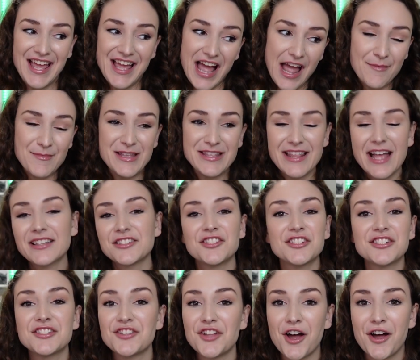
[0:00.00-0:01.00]
I mean, that's
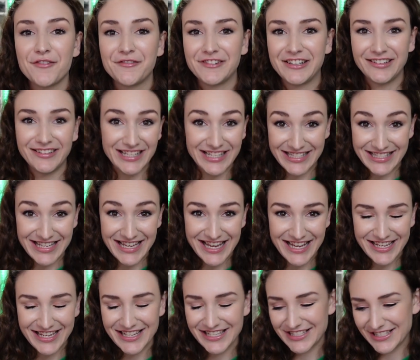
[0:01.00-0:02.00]
just not
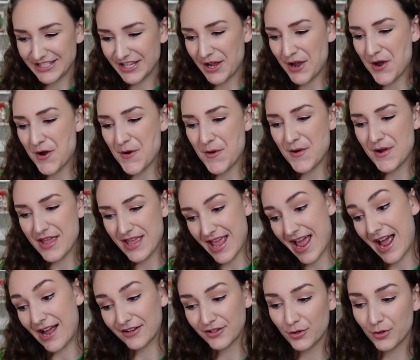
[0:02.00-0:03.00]
realistic. So
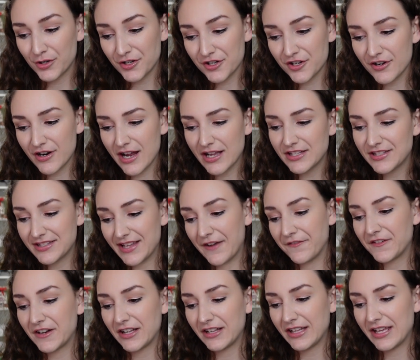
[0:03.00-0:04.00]
yeah, corner garage
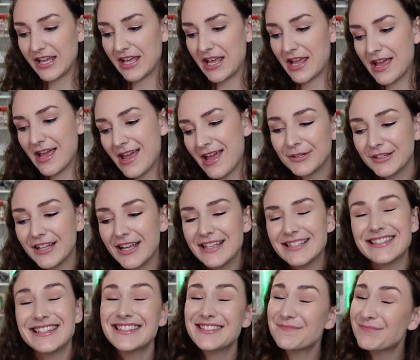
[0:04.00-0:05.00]
definitely.
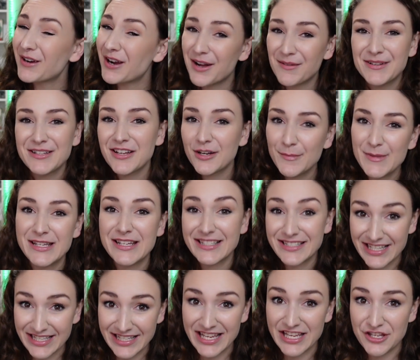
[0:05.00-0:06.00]
Plus, it's probably gonna be
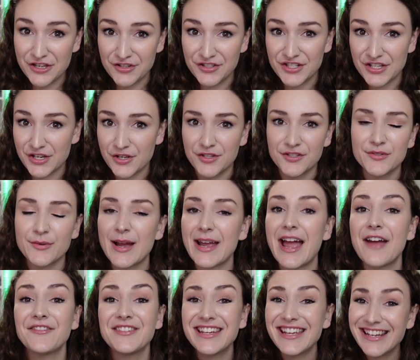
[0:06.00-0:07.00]
discontinued soon. So I
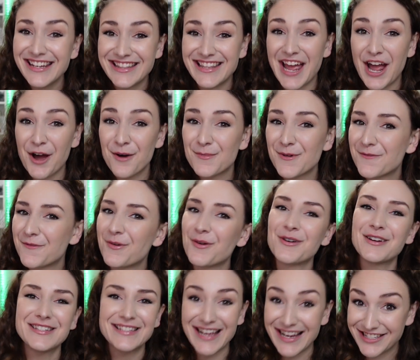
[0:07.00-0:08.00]
have to get it now before
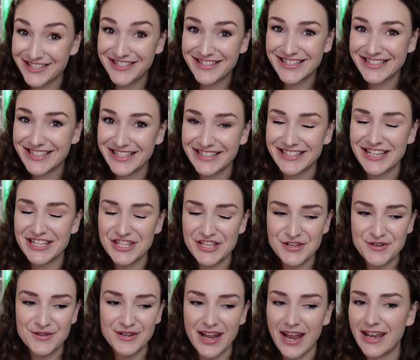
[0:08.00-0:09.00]
it's actually
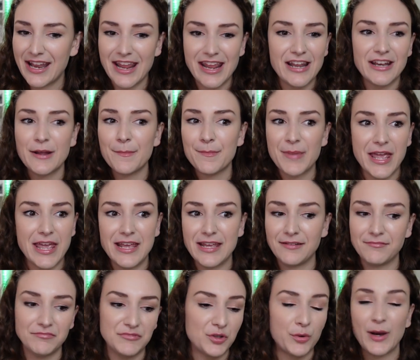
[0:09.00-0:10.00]
discontinued and I end up
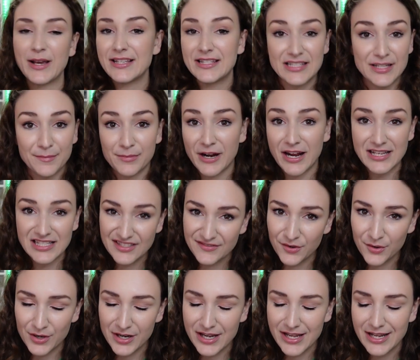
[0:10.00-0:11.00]
paying twice the price
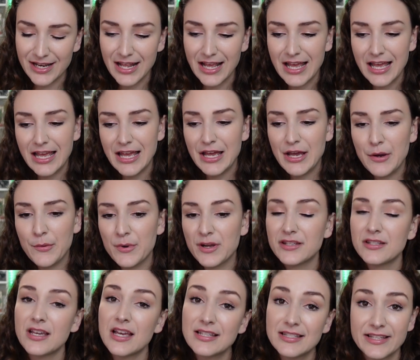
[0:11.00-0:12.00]
for it,
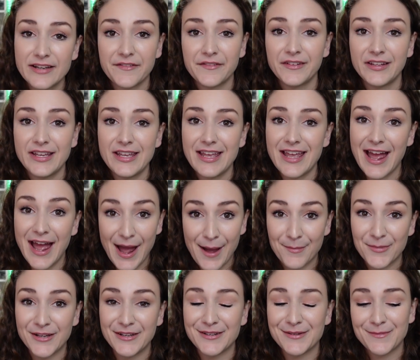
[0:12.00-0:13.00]
which has definitely
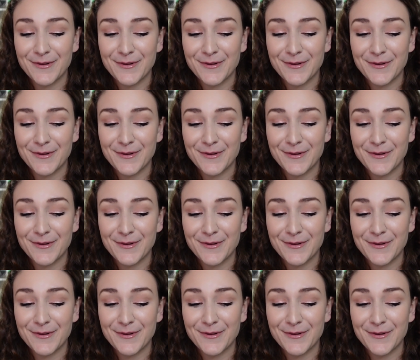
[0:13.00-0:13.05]
happened